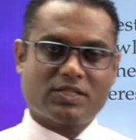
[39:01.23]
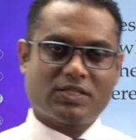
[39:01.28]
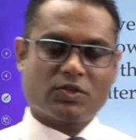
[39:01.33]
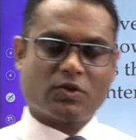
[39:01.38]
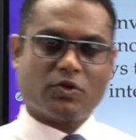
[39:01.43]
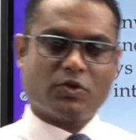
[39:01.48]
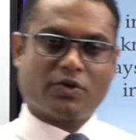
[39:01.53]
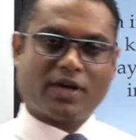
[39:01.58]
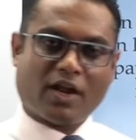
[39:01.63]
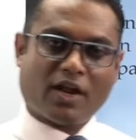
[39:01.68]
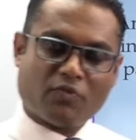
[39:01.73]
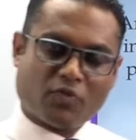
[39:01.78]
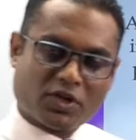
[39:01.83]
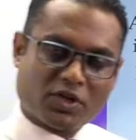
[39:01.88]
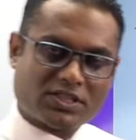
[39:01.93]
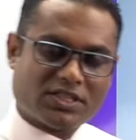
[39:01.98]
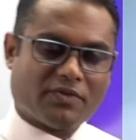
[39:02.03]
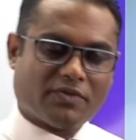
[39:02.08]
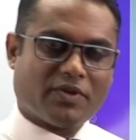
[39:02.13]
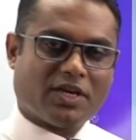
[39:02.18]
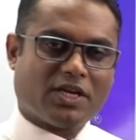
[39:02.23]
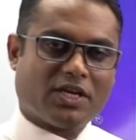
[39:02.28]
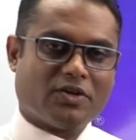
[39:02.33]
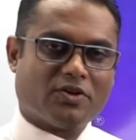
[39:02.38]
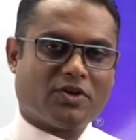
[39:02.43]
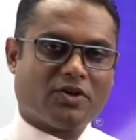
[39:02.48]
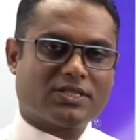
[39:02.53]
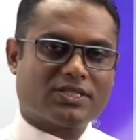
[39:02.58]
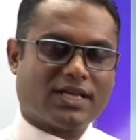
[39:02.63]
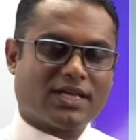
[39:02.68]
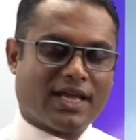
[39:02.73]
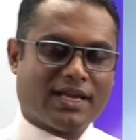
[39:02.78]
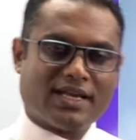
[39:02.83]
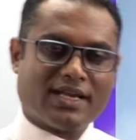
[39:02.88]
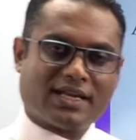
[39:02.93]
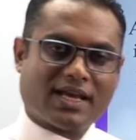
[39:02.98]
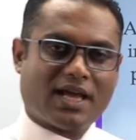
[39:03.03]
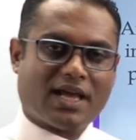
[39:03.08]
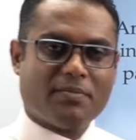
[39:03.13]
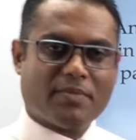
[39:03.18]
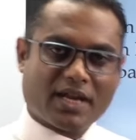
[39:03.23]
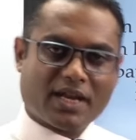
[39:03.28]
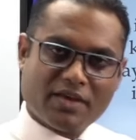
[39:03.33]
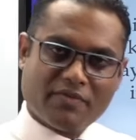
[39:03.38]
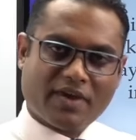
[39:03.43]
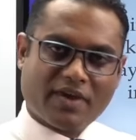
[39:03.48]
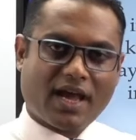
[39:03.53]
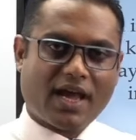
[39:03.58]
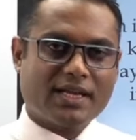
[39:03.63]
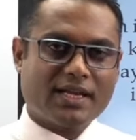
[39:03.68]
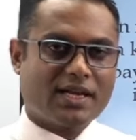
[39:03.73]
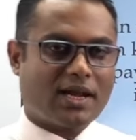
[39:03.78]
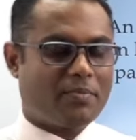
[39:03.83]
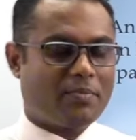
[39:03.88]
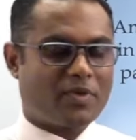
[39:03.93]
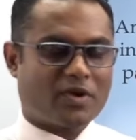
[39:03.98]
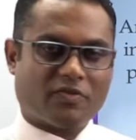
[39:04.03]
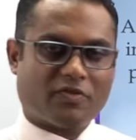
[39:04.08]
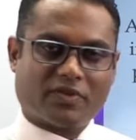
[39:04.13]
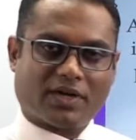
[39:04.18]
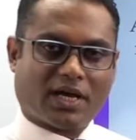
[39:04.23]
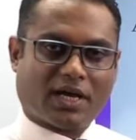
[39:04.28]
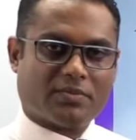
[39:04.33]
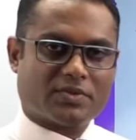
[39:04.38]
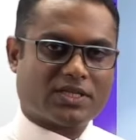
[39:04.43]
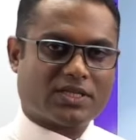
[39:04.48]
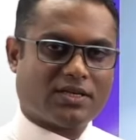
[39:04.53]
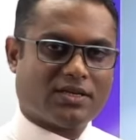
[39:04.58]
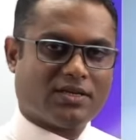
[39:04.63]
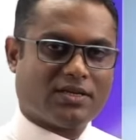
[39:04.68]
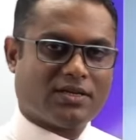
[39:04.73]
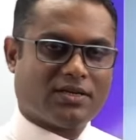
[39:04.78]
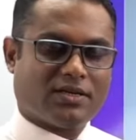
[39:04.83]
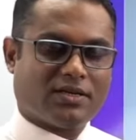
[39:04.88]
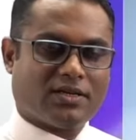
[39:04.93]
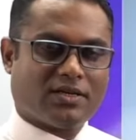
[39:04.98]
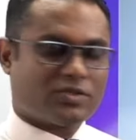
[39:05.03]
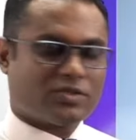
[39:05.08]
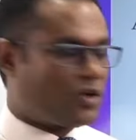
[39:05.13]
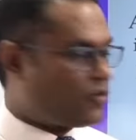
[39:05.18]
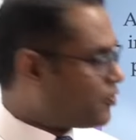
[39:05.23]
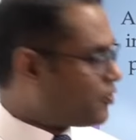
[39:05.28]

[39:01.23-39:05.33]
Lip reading: So you can watch the videos anytime, anywhere, any number of times. So